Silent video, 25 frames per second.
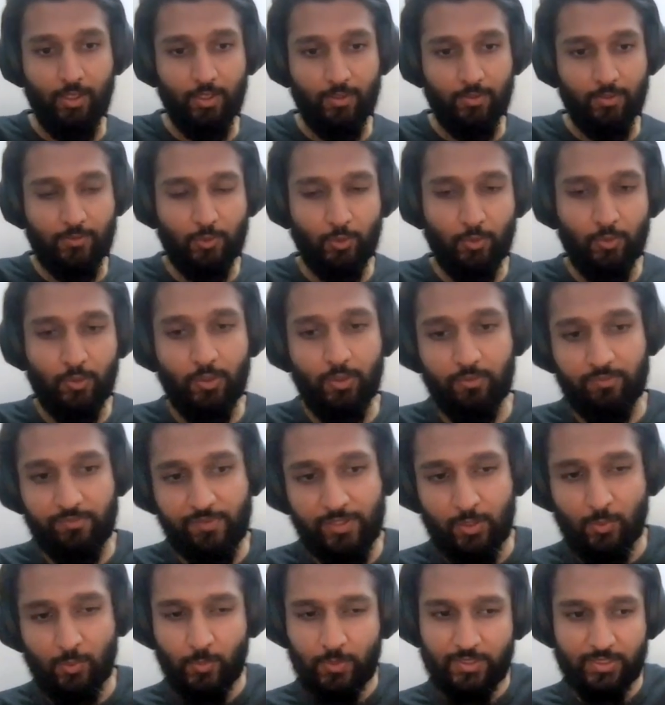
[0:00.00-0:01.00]
So we
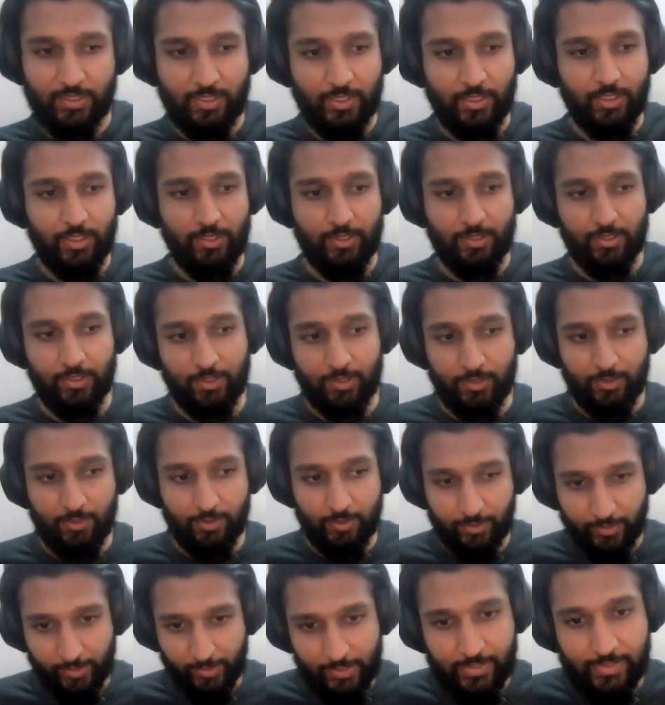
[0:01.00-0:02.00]
used our uh,
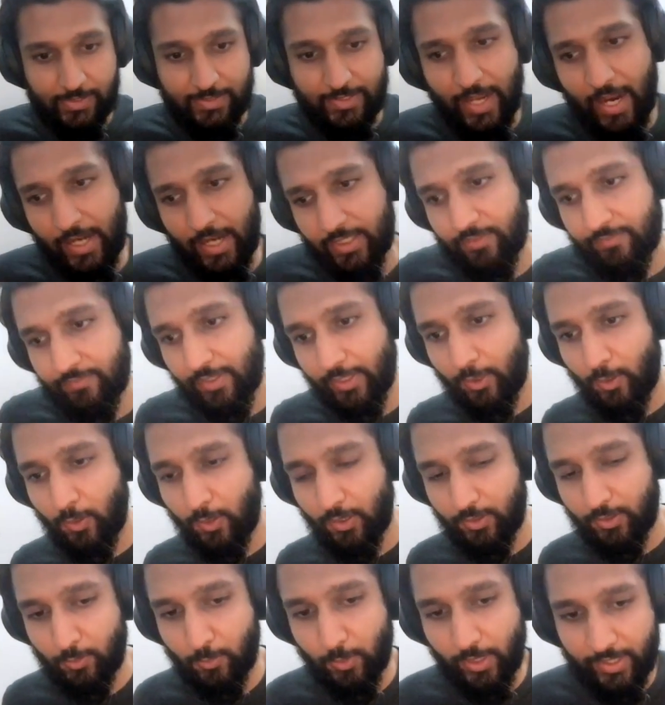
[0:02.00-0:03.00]
Rails active
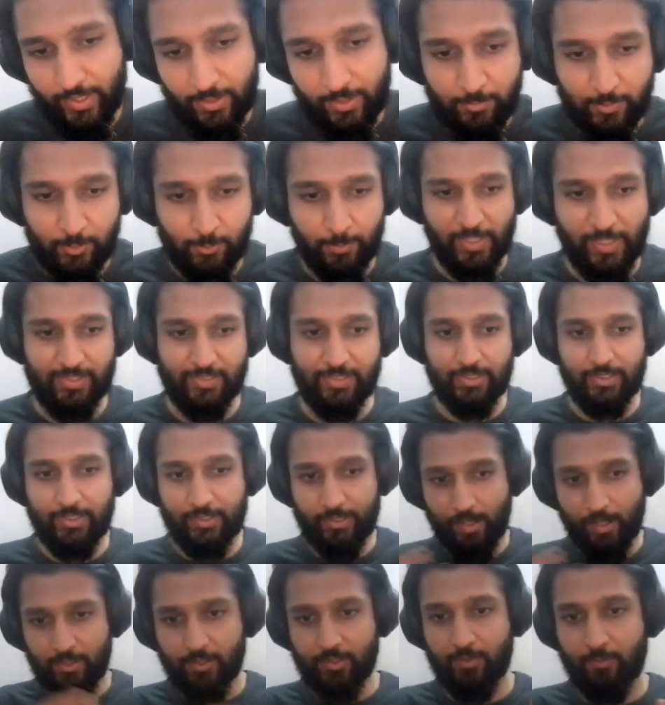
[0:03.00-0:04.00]
record ORM to basically
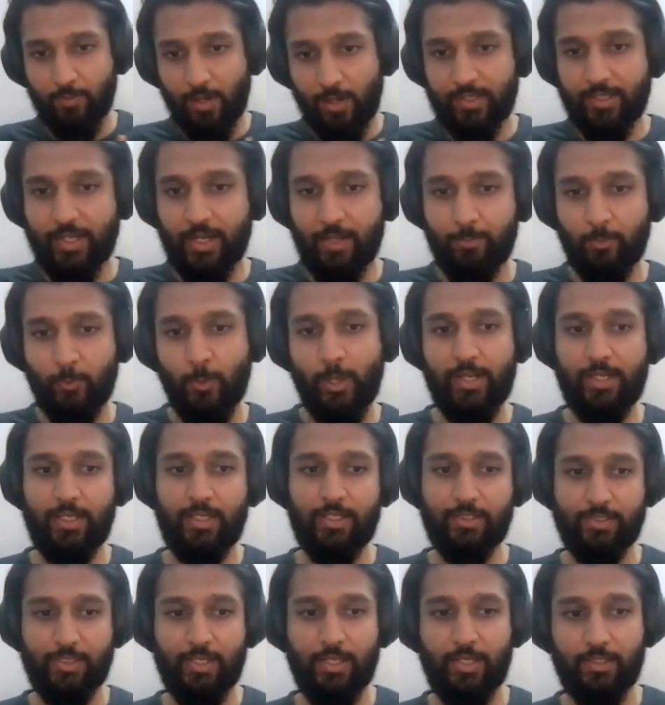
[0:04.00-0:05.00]
run a one-time
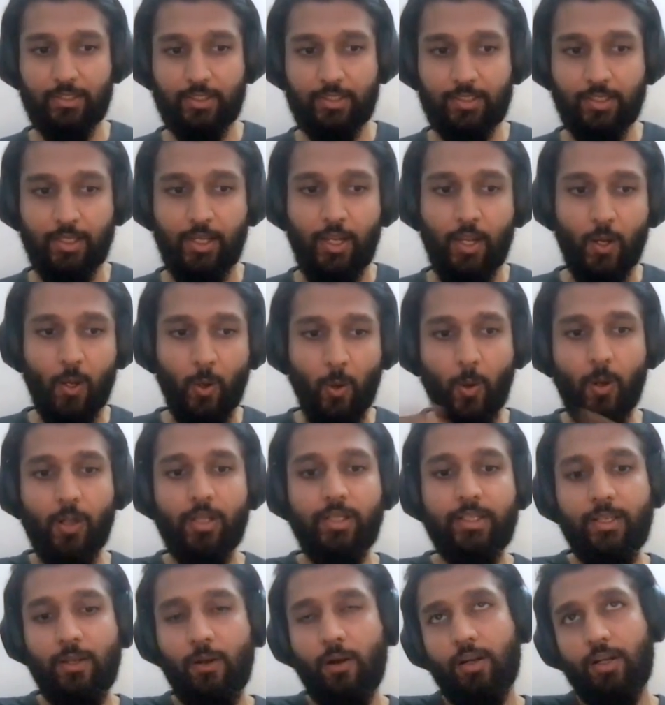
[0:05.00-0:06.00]
query saying that all
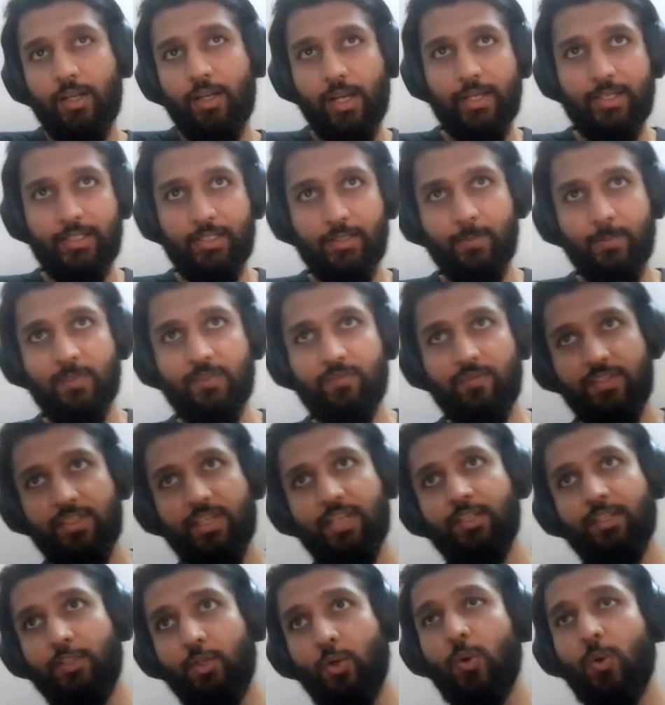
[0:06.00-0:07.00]
the order items which
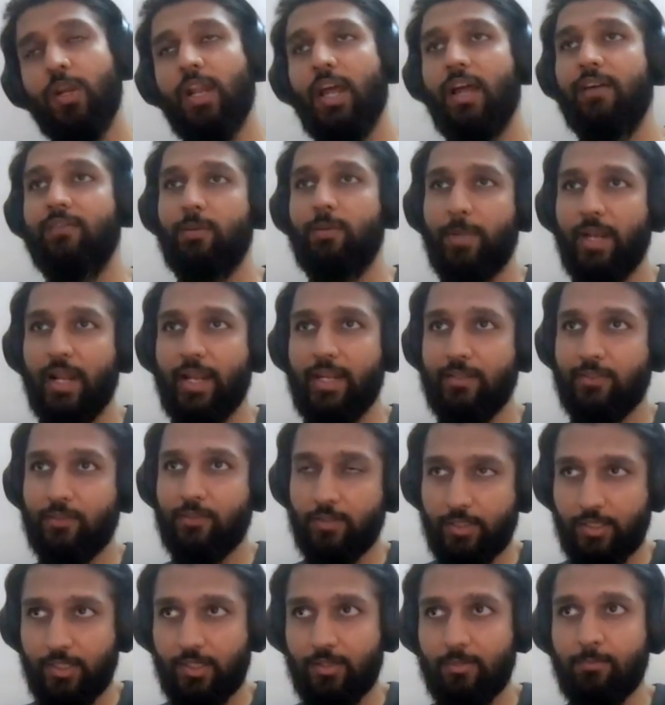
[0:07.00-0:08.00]
don't have a price
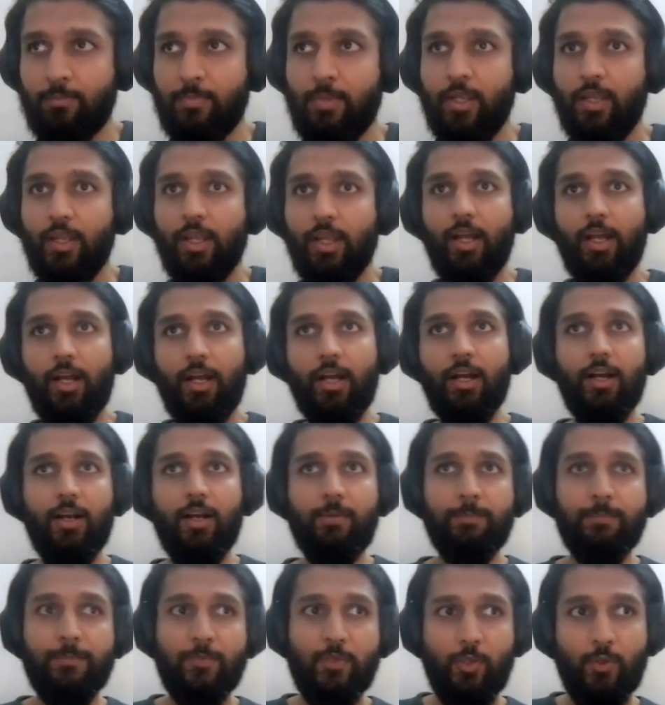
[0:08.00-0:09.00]
or name,
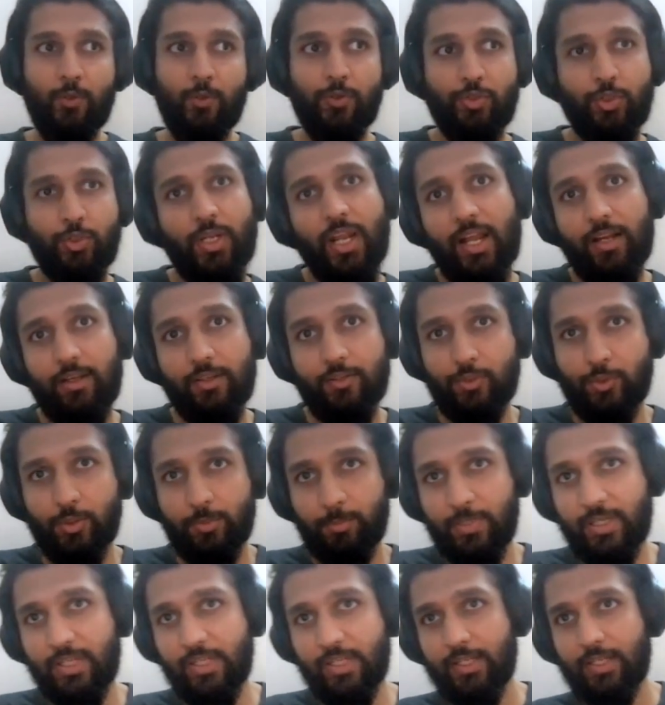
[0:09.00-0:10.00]
um, you know, should have
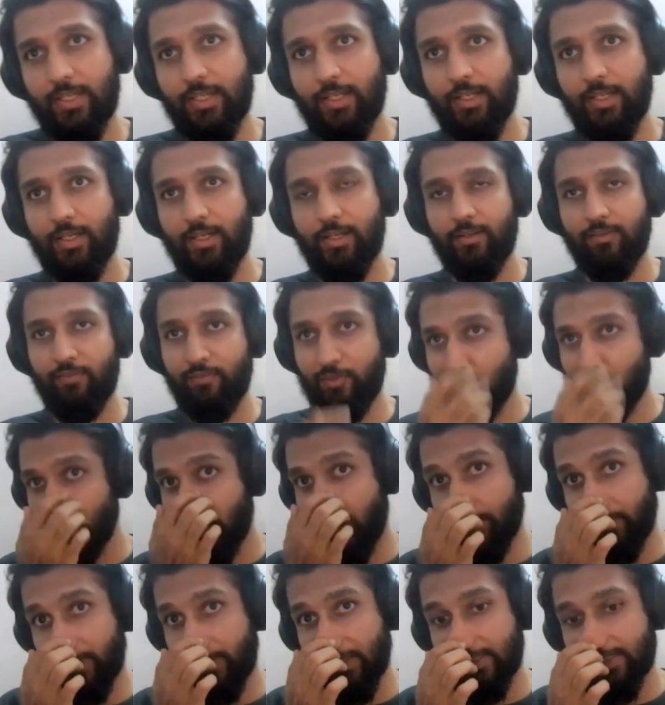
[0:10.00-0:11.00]
should be uh, we should
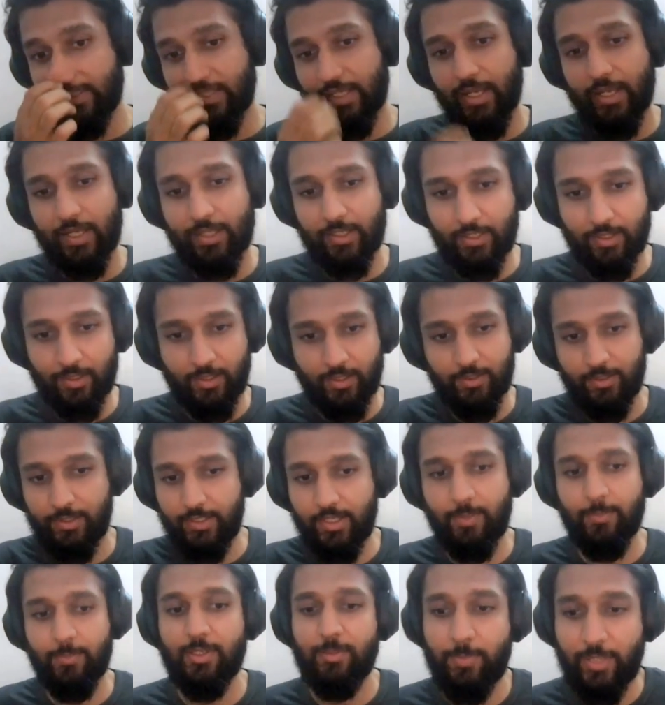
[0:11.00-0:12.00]
update their uh,
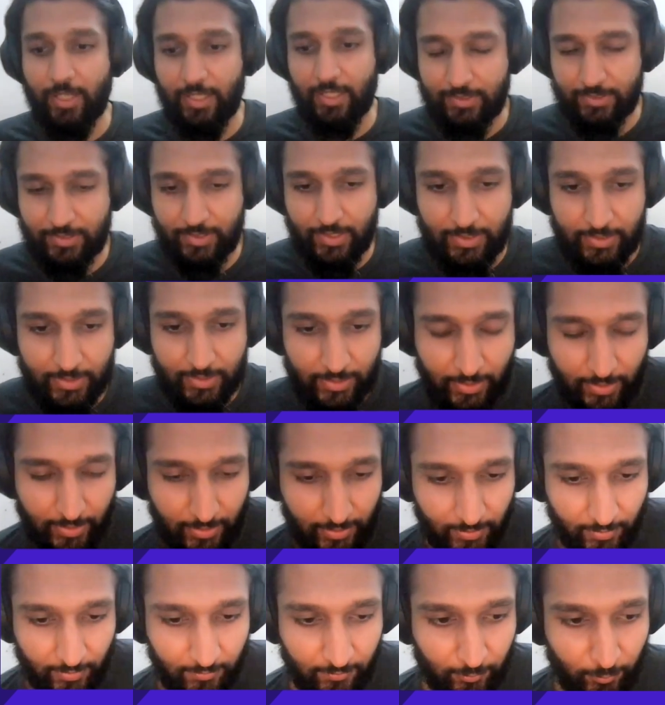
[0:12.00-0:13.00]
name and price, right?
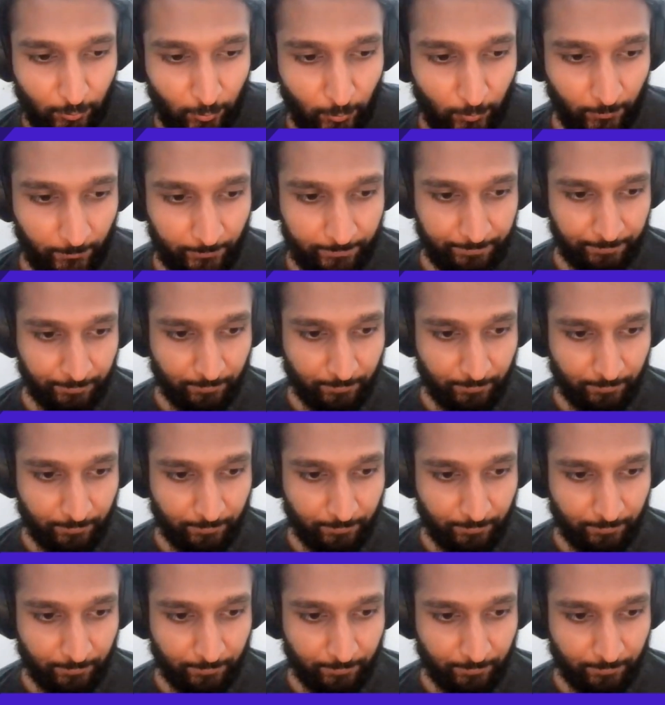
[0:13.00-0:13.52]
So